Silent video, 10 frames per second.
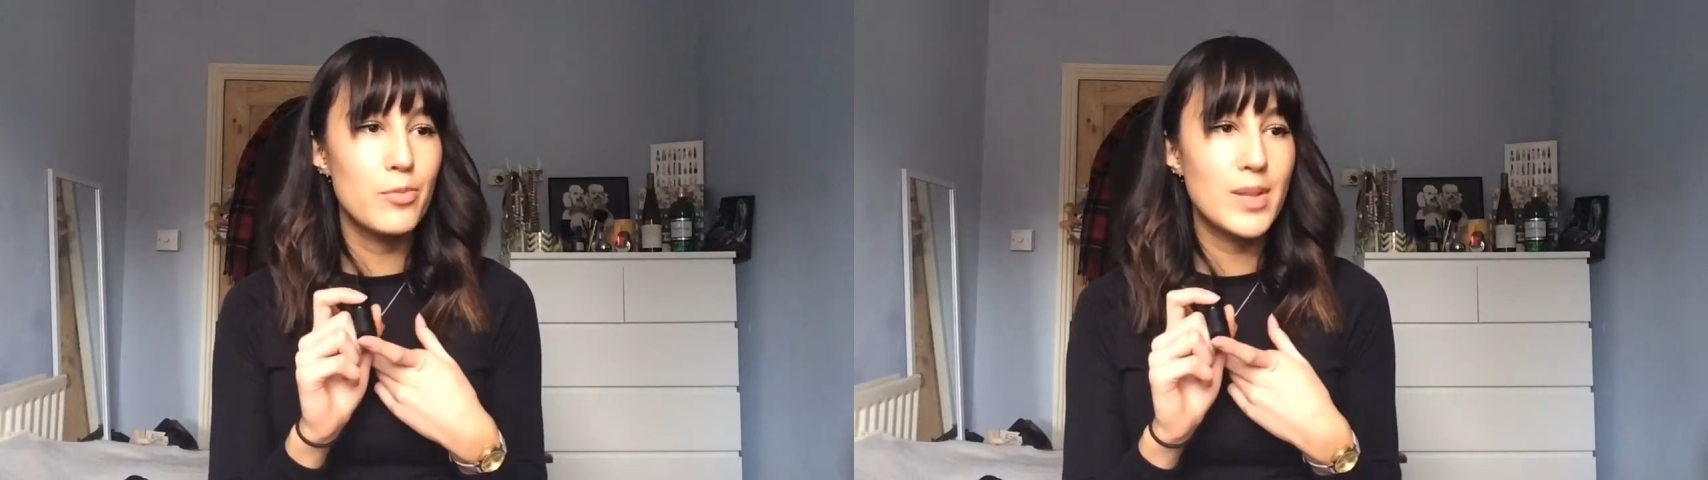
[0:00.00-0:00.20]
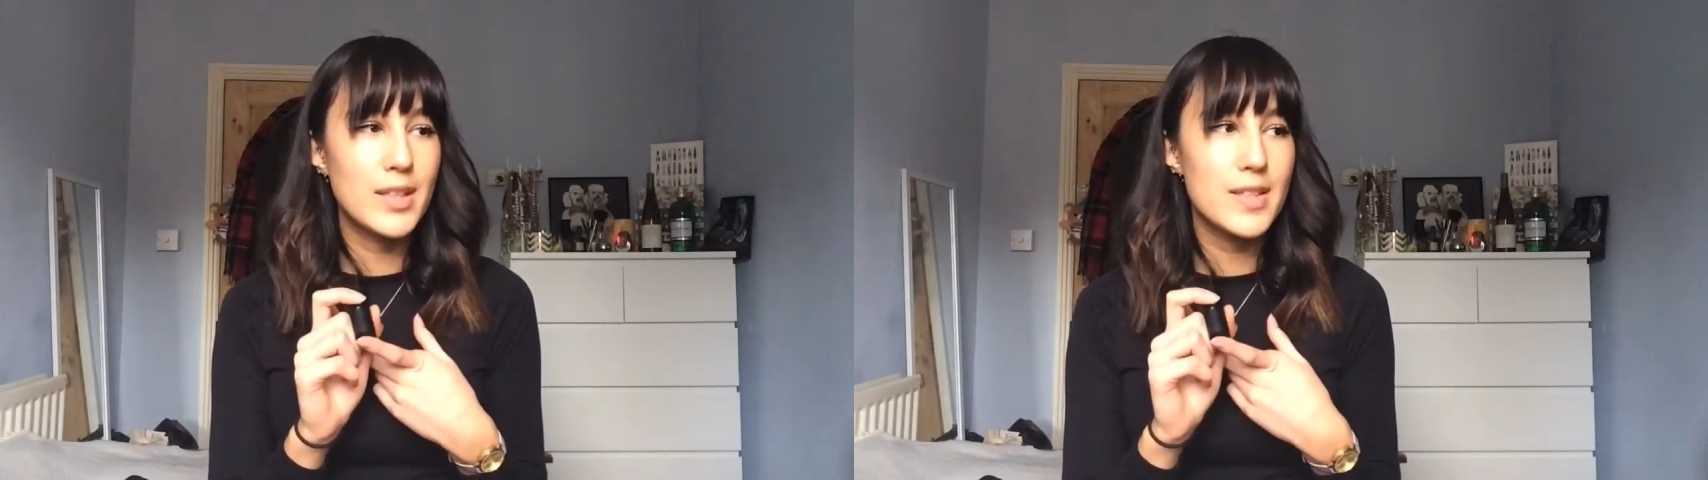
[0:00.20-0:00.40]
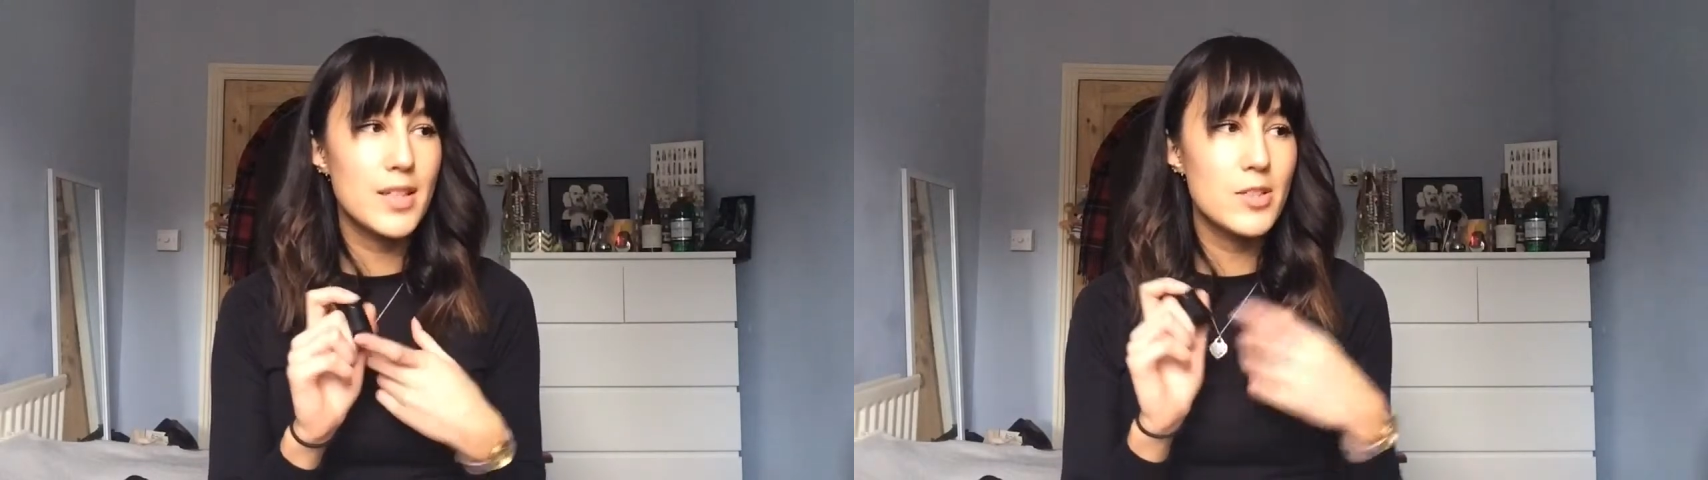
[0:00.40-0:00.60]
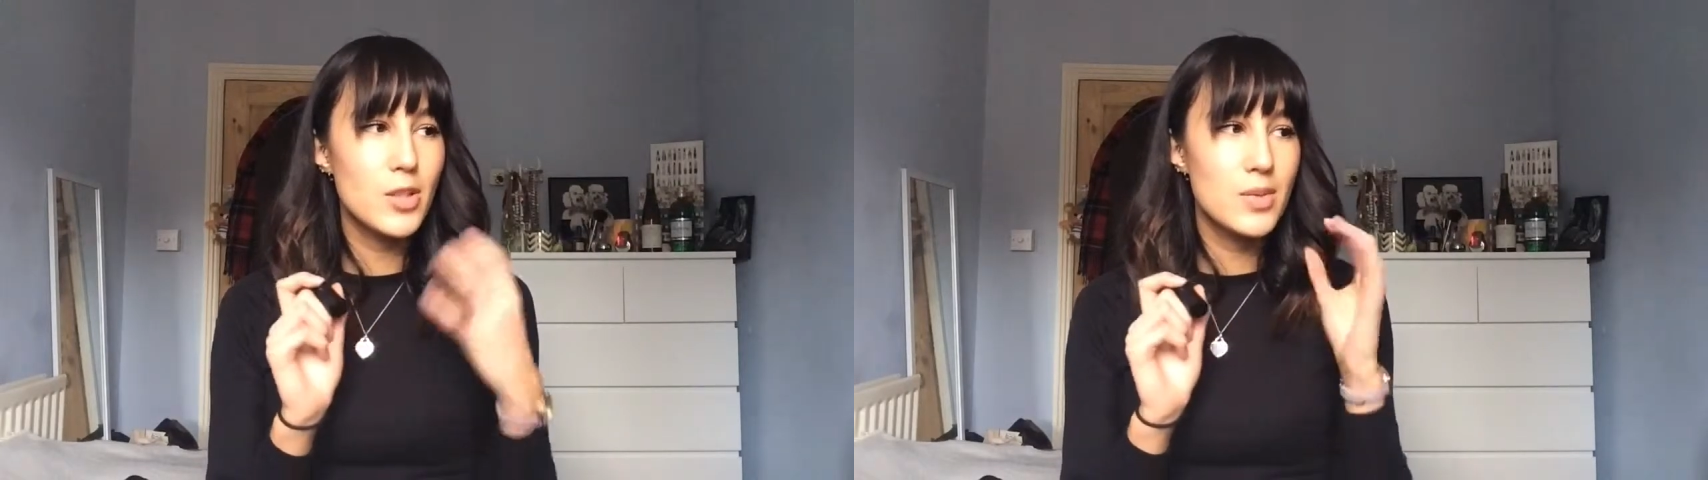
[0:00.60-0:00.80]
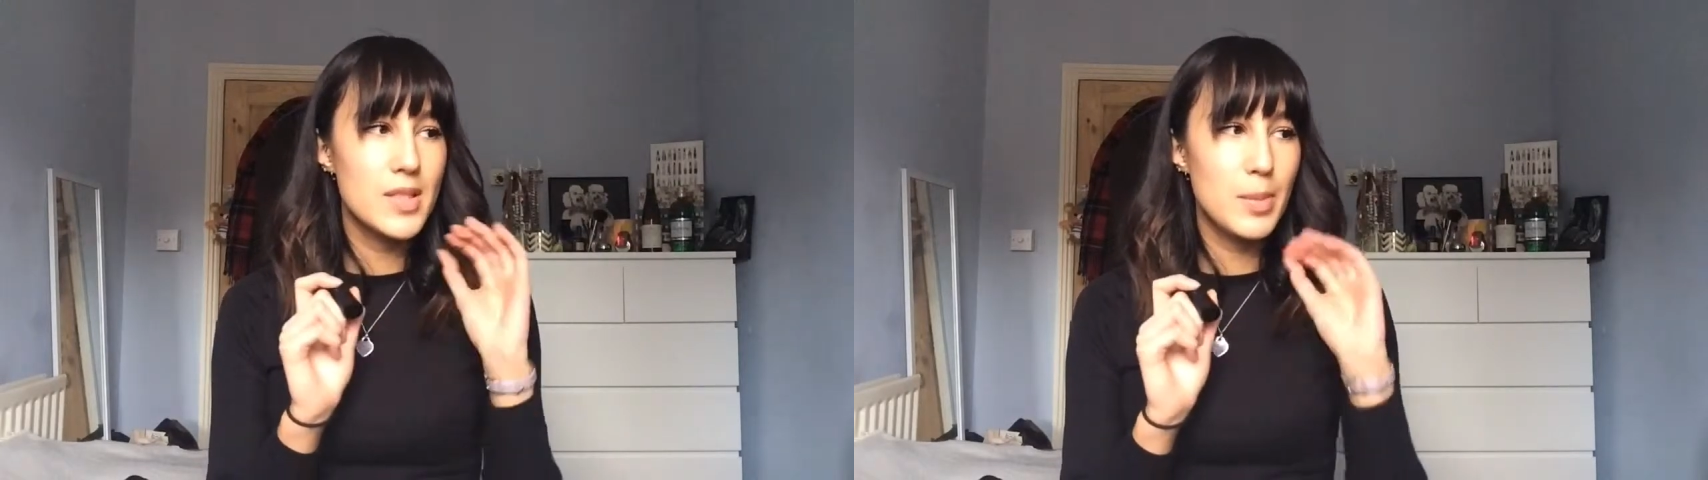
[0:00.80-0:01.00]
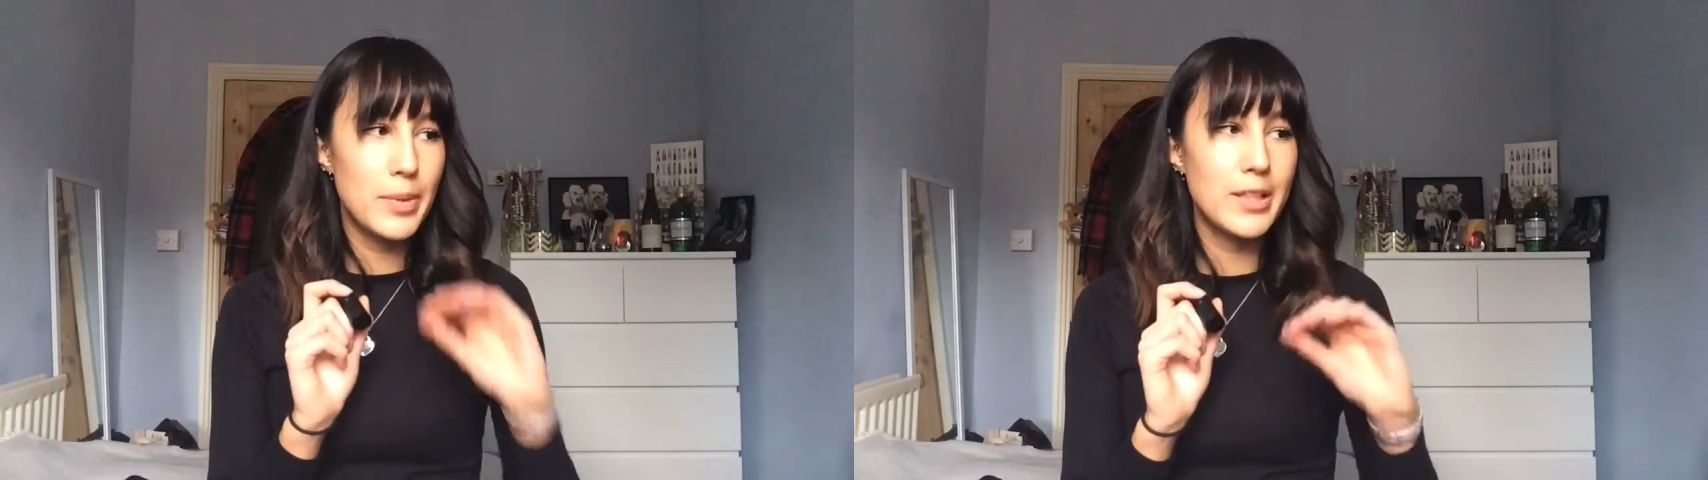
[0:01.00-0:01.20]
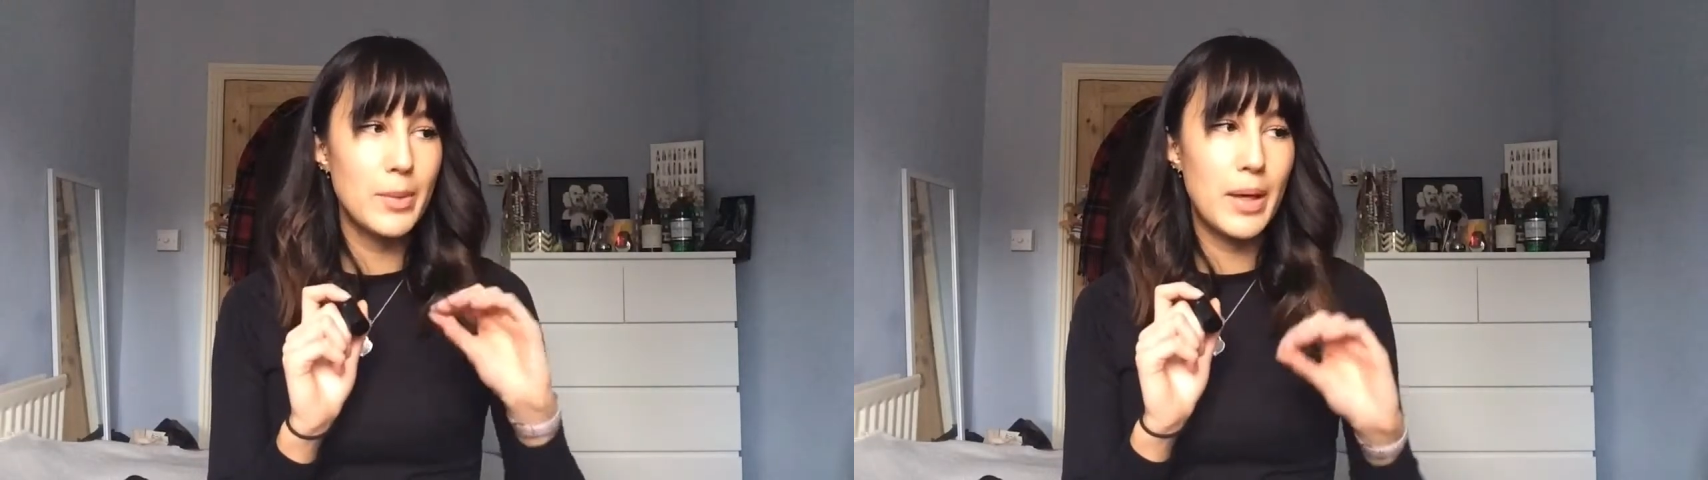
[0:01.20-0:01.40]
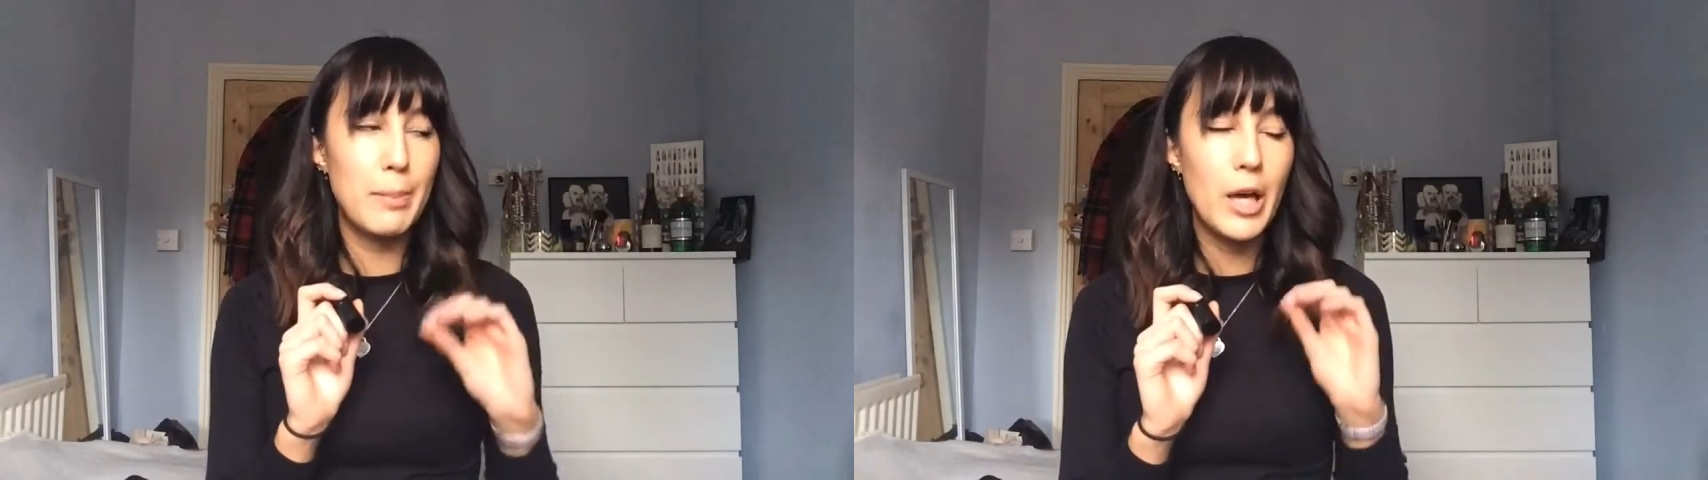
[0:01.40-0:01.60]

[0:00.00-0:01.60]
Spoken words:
because I don't typically wear